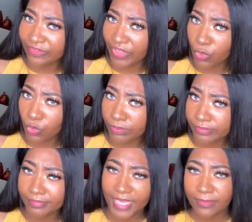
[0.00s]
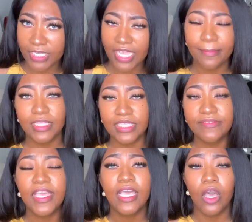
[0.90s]
Hope, maybe, I believe.
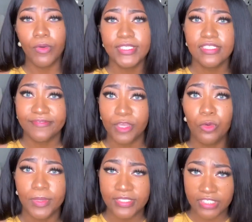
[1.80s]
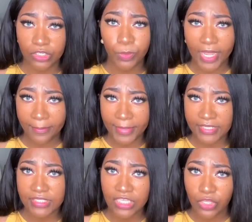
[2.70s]
Oasis of Hope in Tijuana,
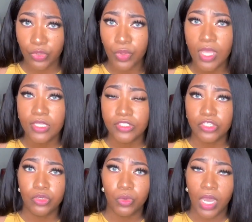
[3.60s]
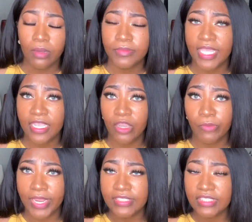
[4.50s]
Mexico. So they
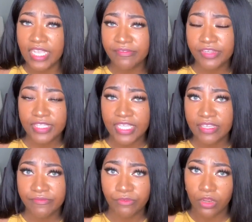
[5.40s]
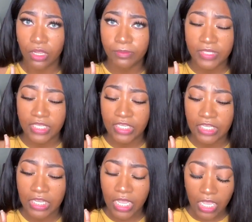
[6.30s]
arranged everything from
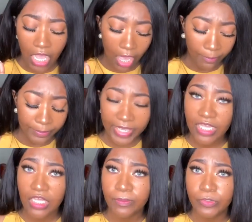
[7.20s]
the pickup.